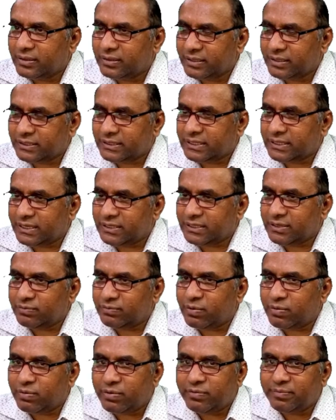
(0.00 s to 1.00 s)
this is in the
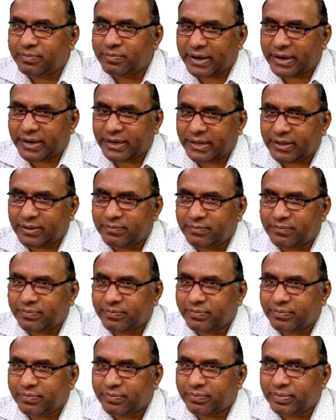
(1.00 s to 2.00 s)
form of Pretty.
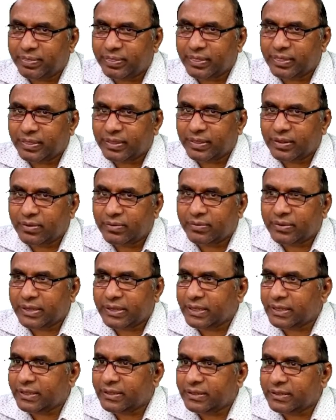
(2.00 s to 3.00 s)

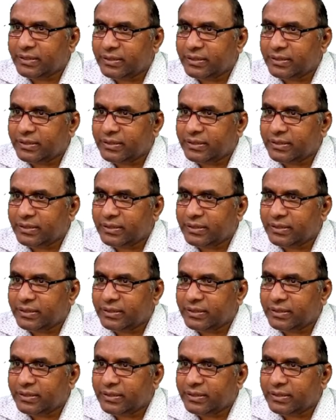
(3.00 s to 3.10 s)
Okay,